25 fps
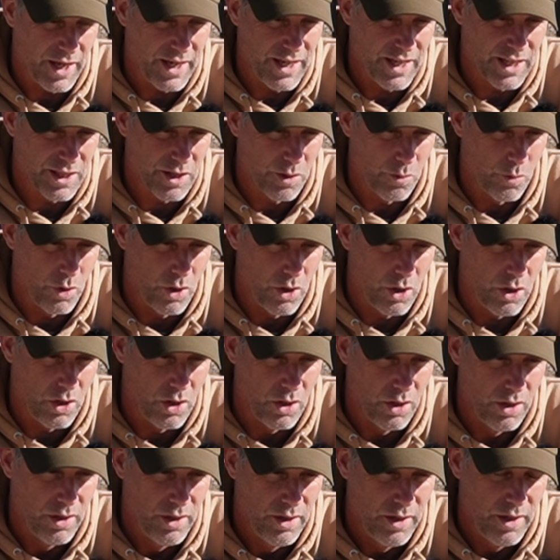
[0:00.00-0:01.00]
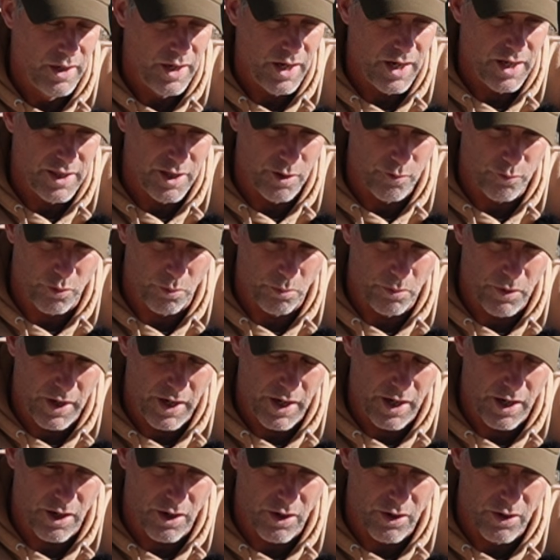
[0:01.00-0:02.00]
I hit the wall, and then from
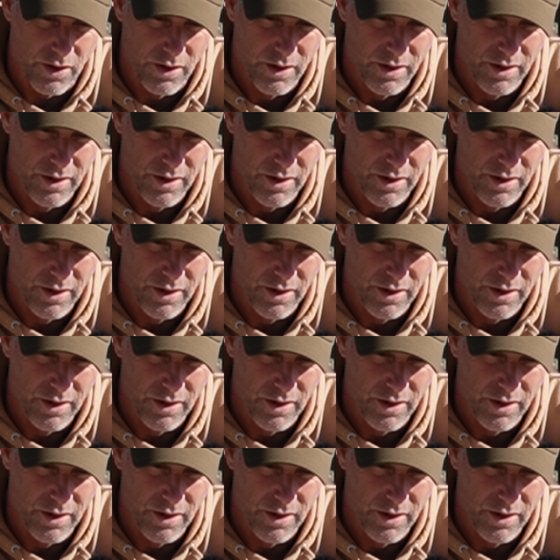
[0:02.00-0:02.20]
there,